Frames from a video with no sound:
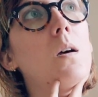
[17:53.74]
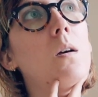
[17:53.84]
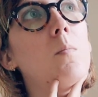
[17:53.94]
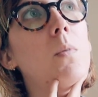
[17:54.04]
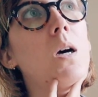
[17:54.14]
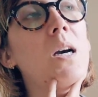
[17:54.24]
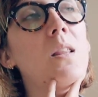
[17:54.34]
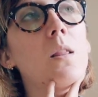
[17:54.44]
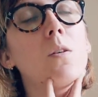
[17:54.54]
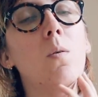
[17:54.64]
Um, I
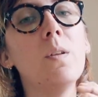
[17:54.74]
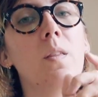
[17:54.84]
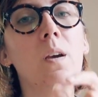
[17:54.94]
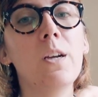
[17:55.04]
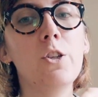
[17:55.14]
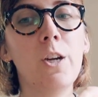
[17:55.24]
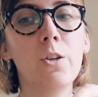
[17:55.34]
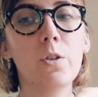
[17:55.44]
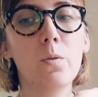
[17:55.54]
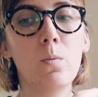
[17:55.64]
think the only thing I
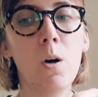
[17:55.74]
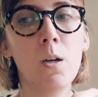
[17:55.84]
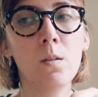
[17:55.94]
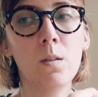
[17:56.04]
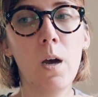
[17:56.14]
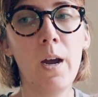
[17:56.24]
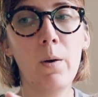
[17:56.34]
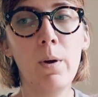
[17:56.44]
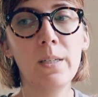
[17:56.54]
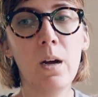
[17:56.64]
changed was
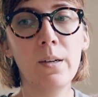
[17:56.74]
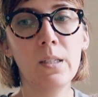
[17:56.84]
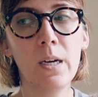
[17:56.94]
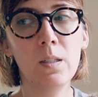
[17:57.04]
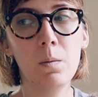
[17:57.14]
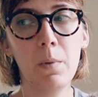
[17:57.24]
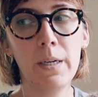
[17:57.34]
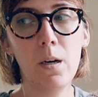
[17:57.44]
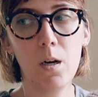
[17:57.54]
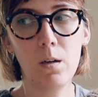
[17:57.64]
I went down a size in
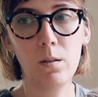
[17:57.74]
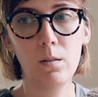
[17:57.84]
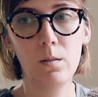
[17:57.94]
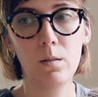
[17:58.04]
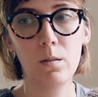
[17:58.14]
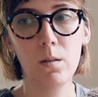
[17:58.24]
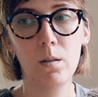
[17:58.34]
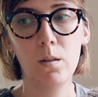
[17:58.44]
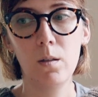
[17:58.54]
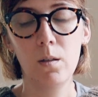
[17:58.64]
my needle.
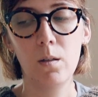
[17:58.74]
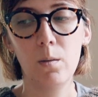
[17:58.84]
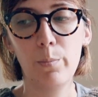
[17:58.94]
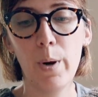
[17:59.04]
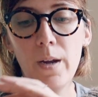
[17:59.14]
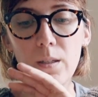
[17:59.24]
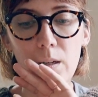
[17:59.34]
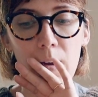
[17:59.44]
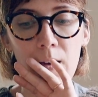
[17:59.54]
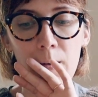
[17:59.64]

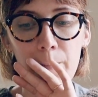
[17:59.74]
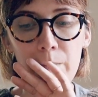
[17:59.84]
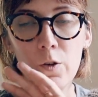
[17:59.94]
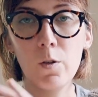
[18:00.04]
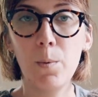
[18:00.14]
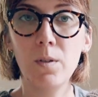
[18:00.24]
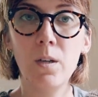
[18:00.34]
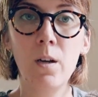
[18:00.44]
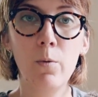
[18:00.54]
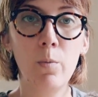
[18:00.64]
But um, you're
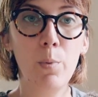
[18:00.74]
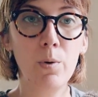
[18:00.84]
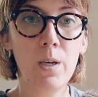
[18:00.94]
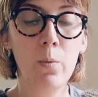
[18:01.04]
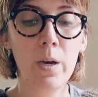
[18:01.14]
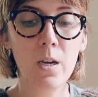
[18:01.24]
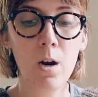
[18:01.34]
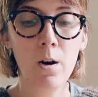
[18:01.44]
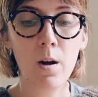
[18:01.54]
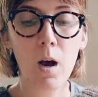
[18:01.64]
supposed to knit it with bulky weight
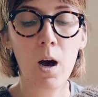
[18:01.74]
yarn.